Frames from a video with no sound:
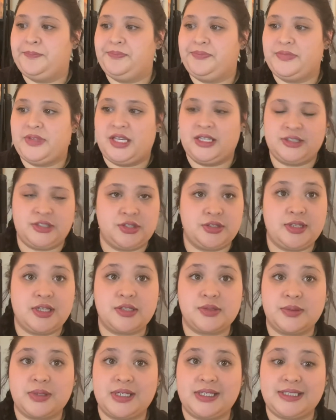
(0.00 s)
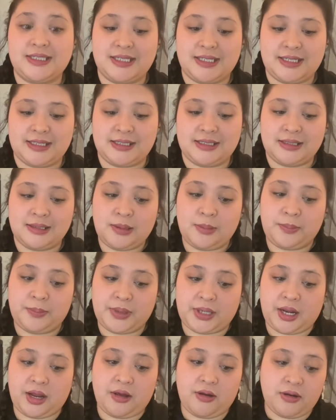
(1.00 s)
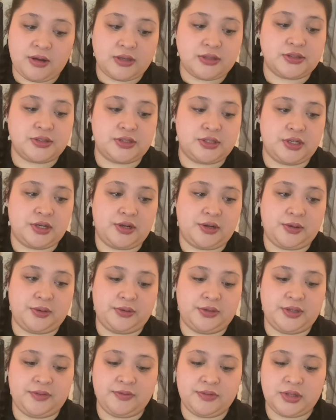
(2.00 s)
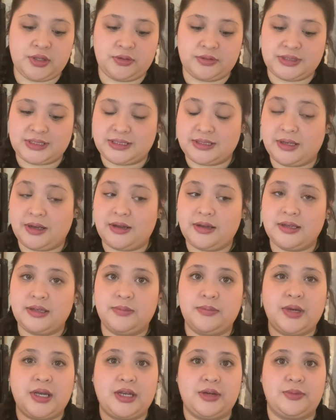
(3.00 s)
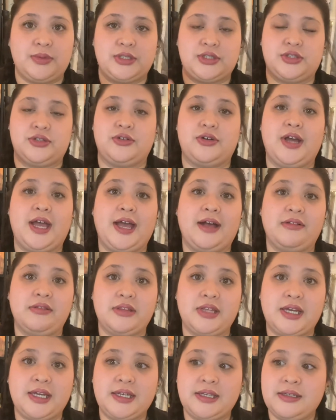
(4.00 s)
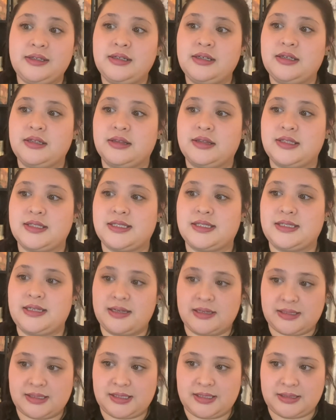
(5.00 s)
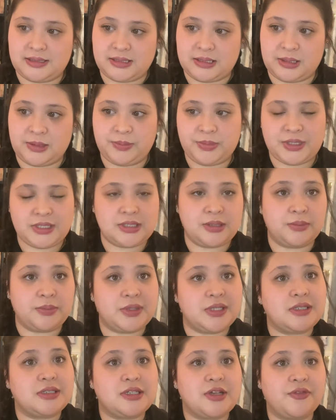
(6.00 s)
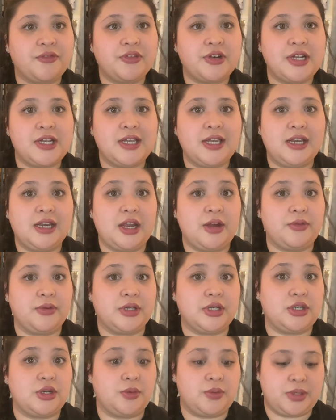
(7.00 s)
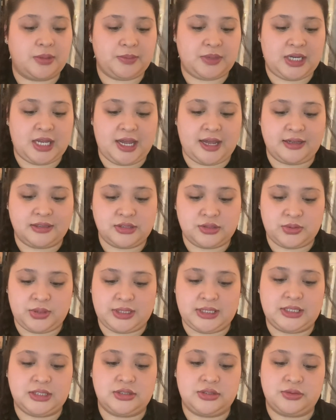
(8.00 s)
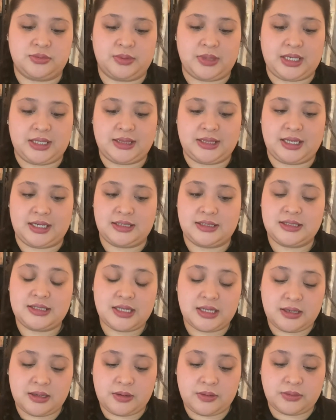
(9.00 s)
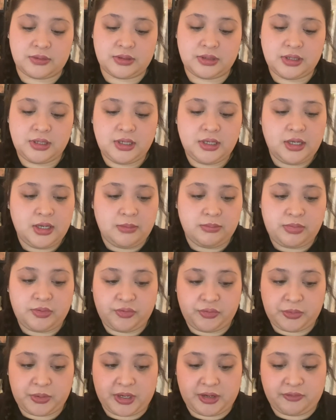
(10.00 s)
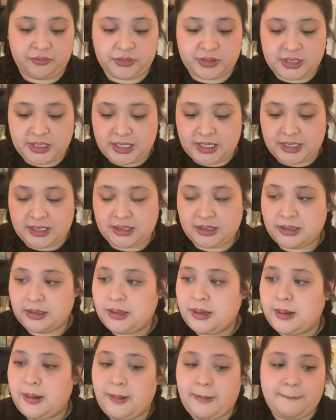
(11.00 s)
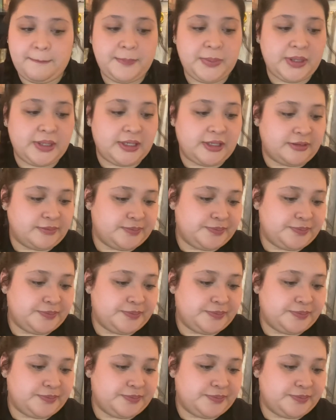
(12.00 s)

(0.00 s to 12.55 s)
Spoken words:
And so that's what I did. But I also, even though it's not in my original outline, this next scene is going to be something different, and I already know what I'm going to add, so I need to write that down before I forget. But